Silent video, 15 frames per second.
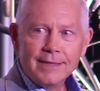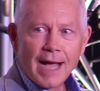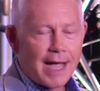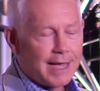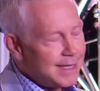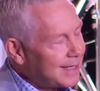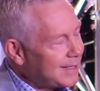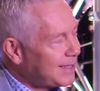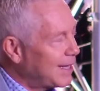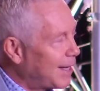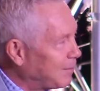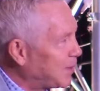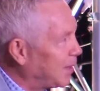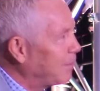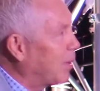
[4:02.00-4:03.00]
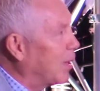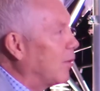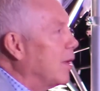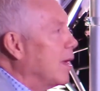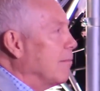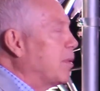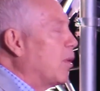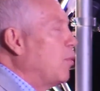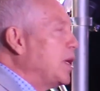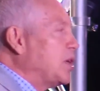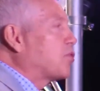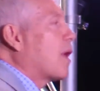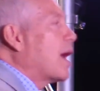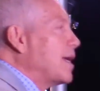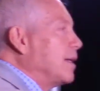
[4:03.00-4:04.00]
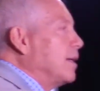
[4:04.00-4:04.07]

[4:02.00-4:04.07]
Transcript: I get tempted, but we try